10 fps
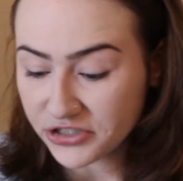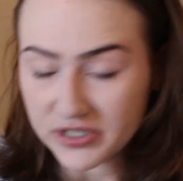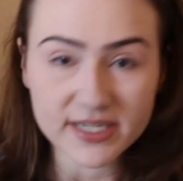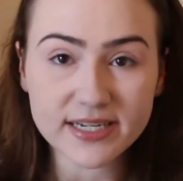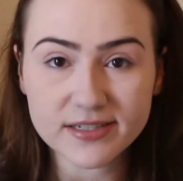it's
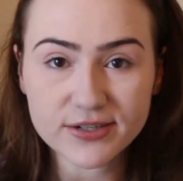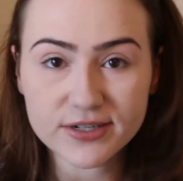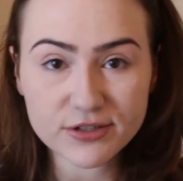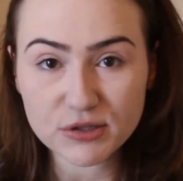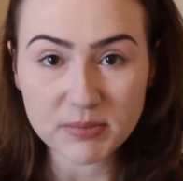just easier
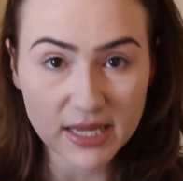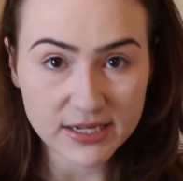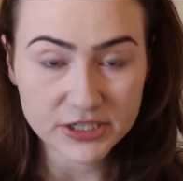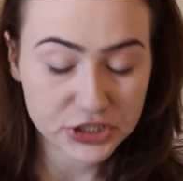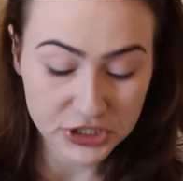to do
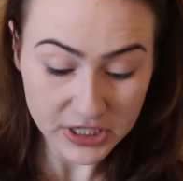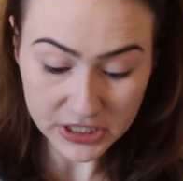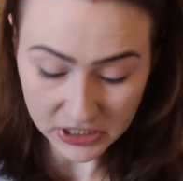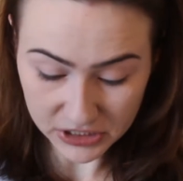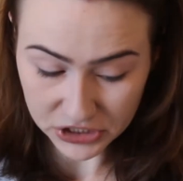blush.
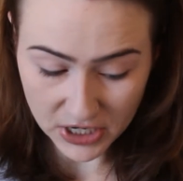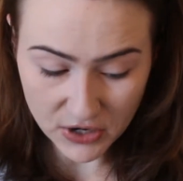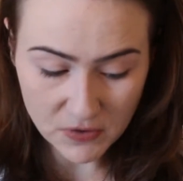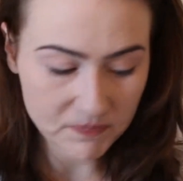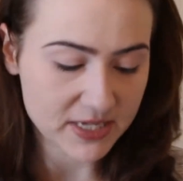
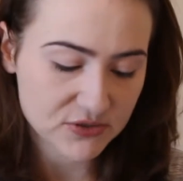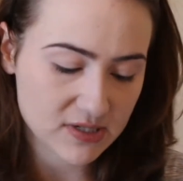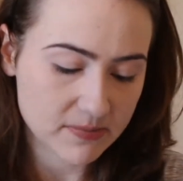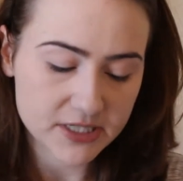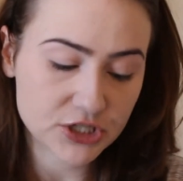So that's what
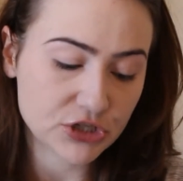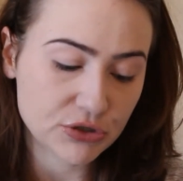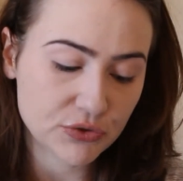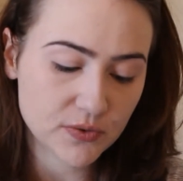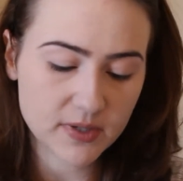I'm gonna
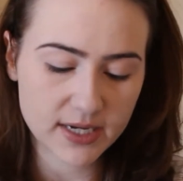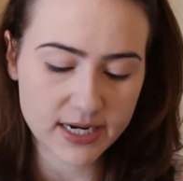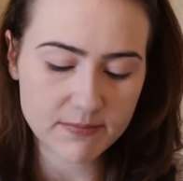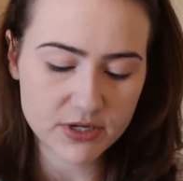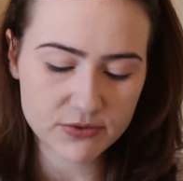do,
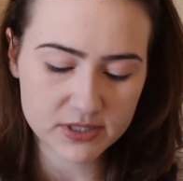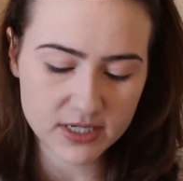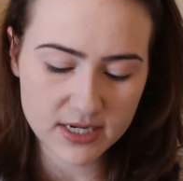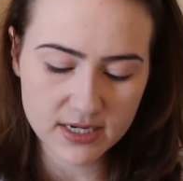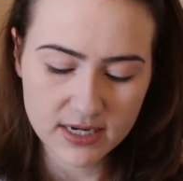and I'm
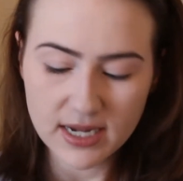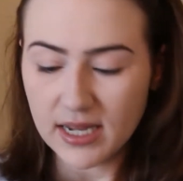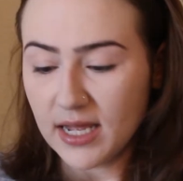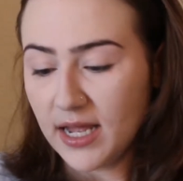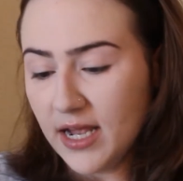using
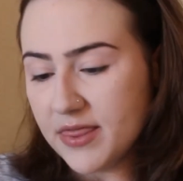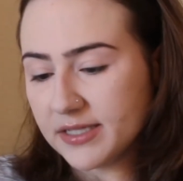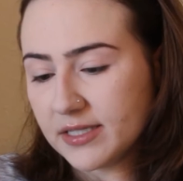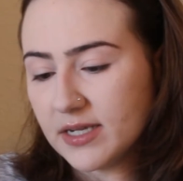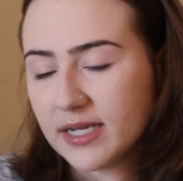
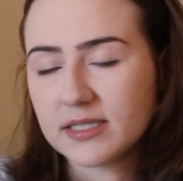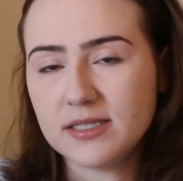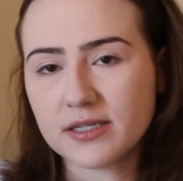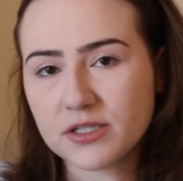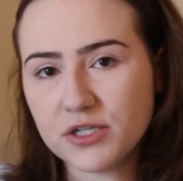this
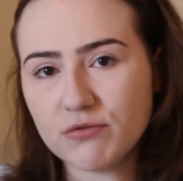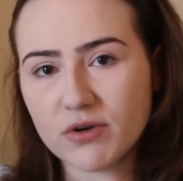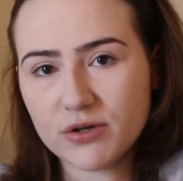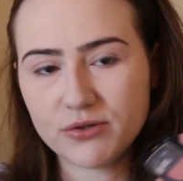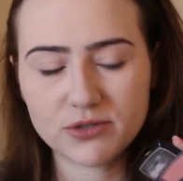NYX Dusty
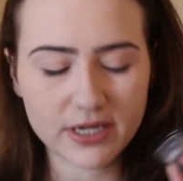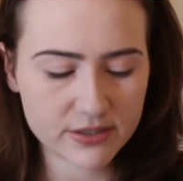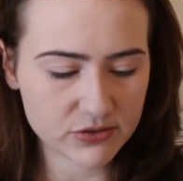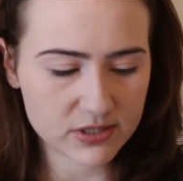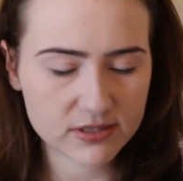Rose. I
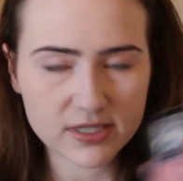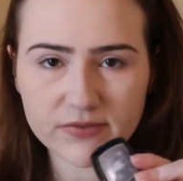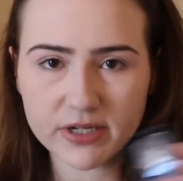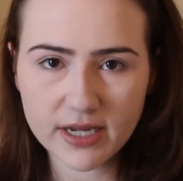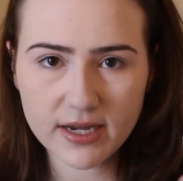use this
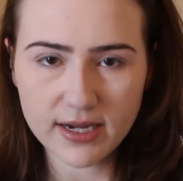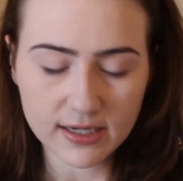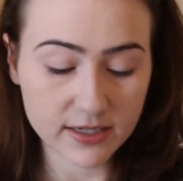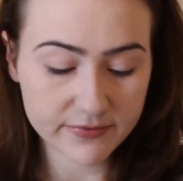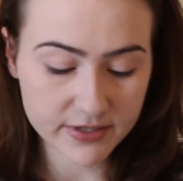every day, I
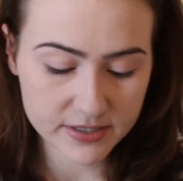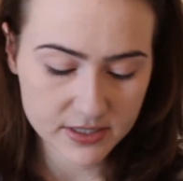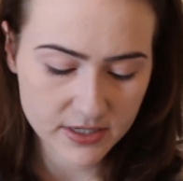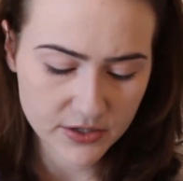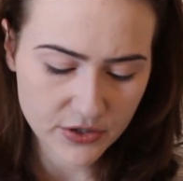love
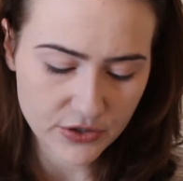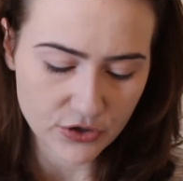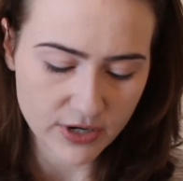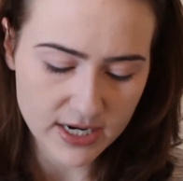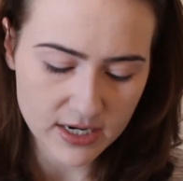it.
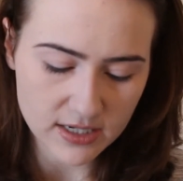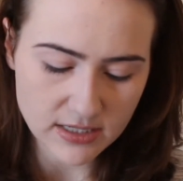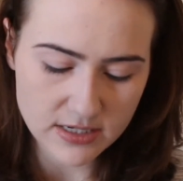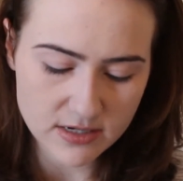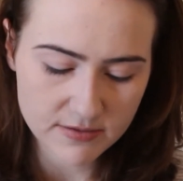Great
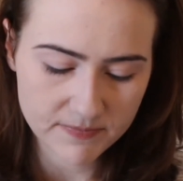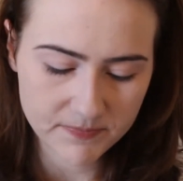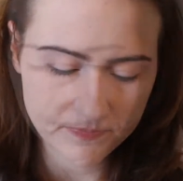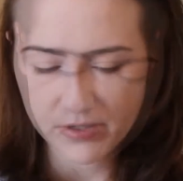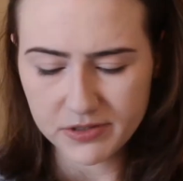color.
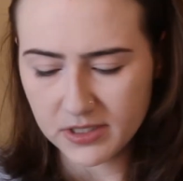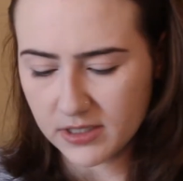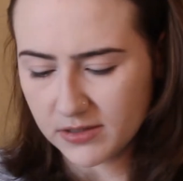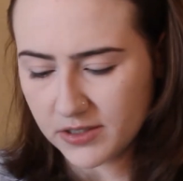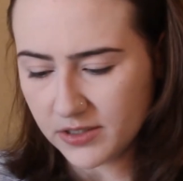I'm using
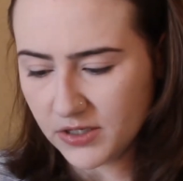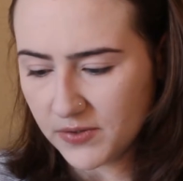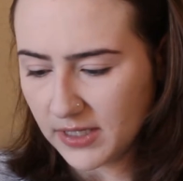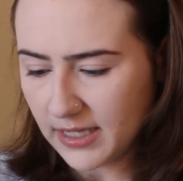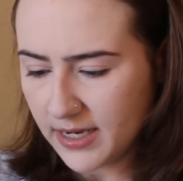a
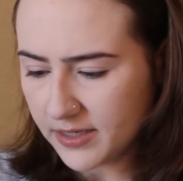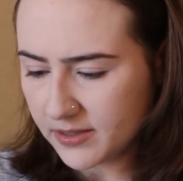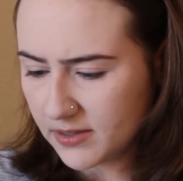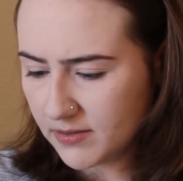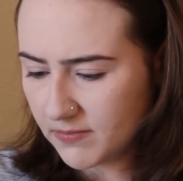Sedona
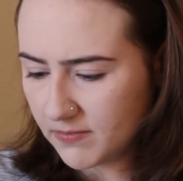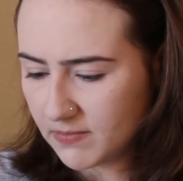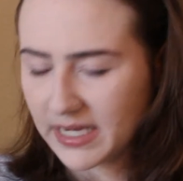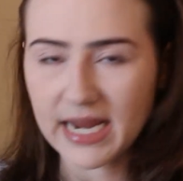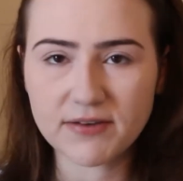Lace
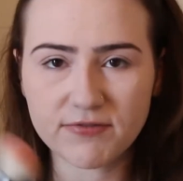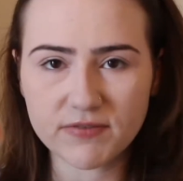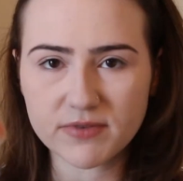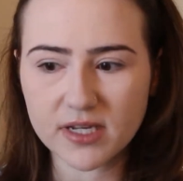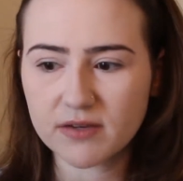
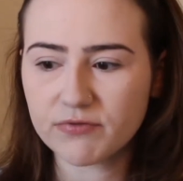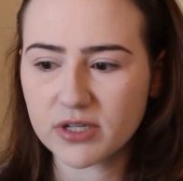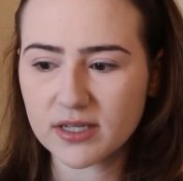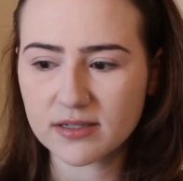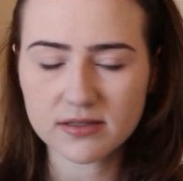850 for
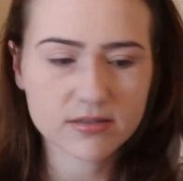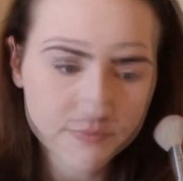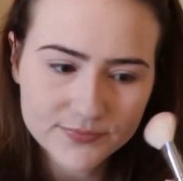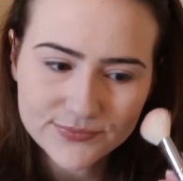this.